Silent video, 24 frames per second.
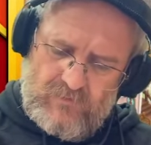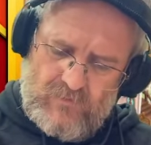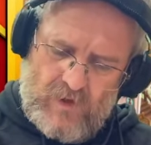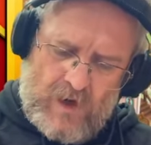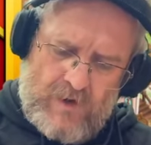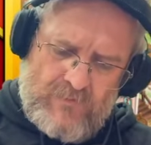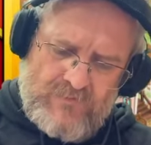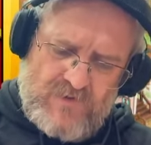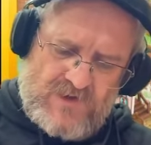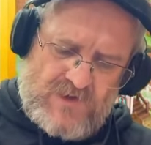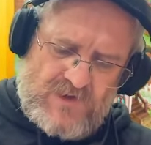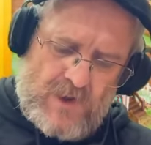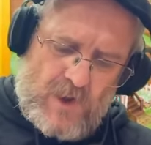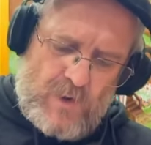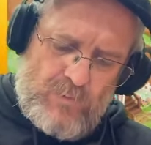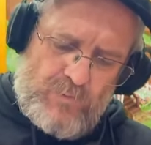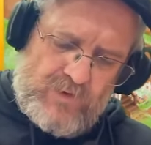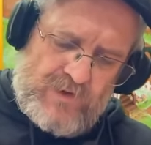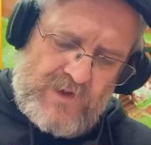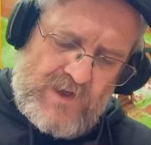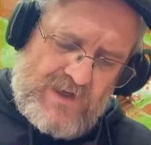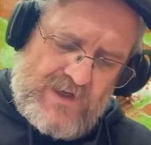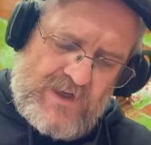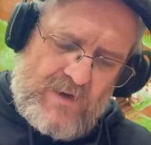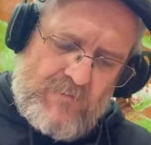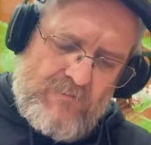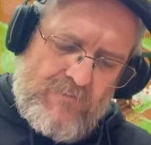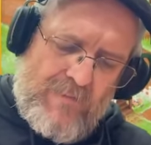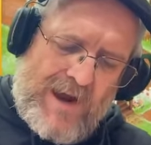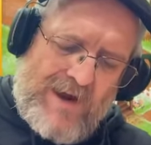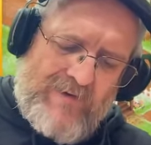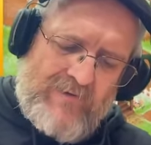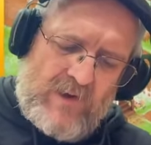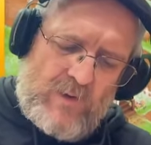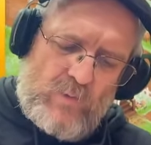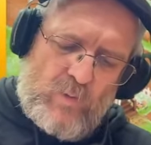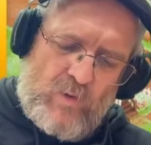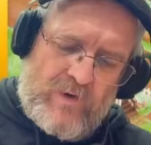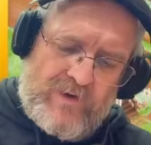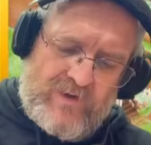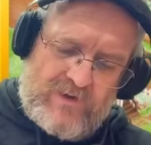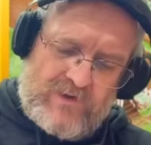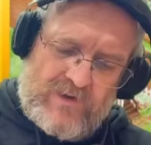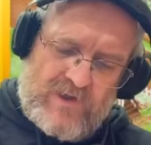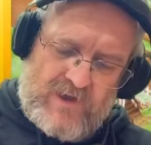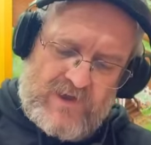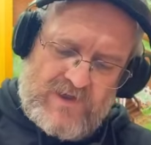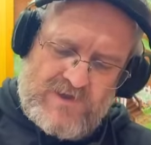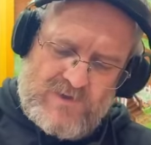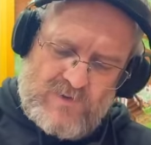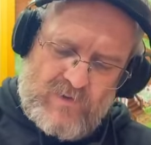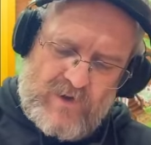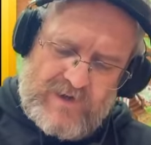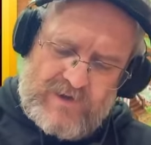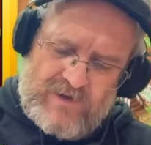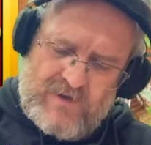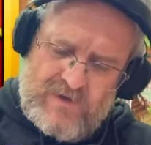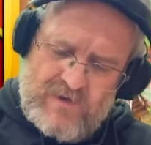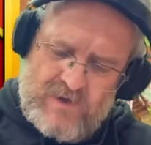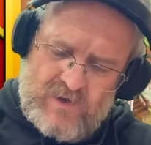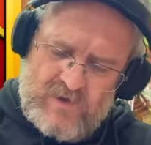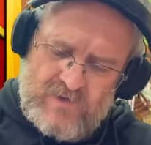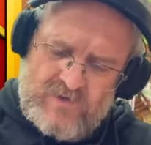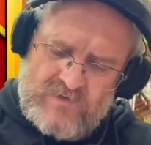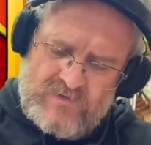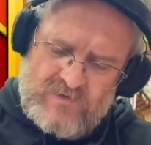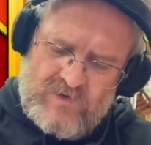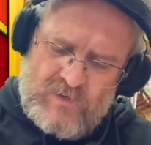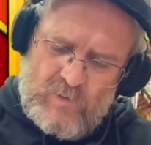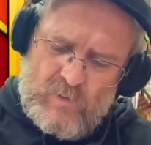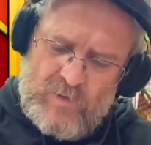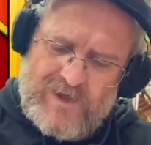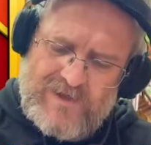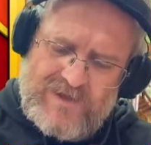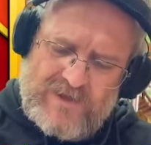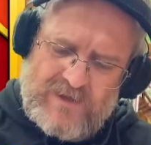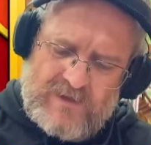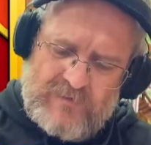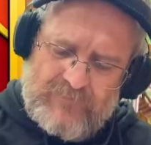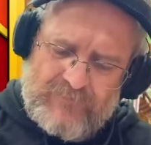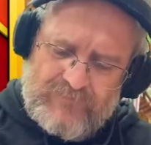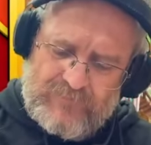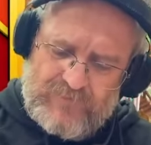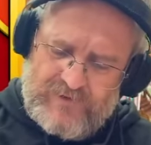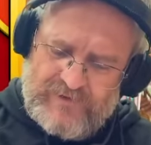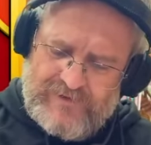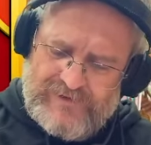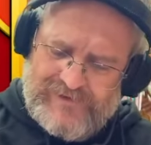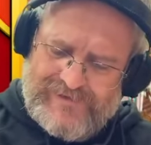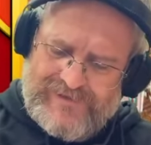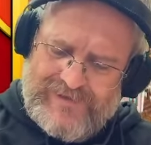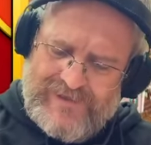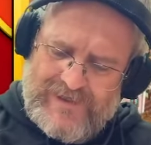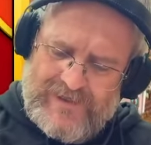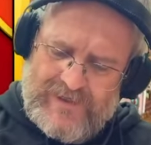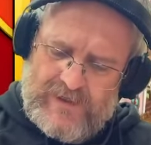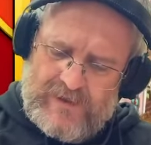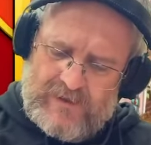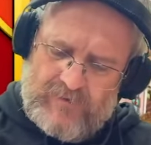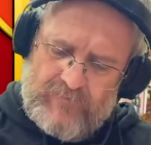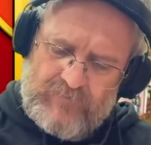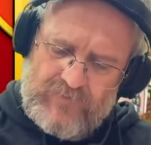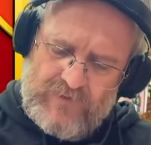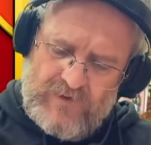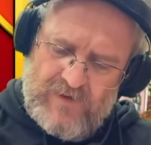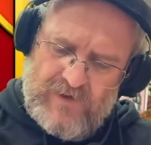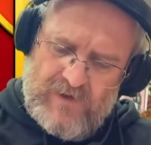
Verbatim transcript: I'm just hoping they get married one day so I can go to a wedding. Yay.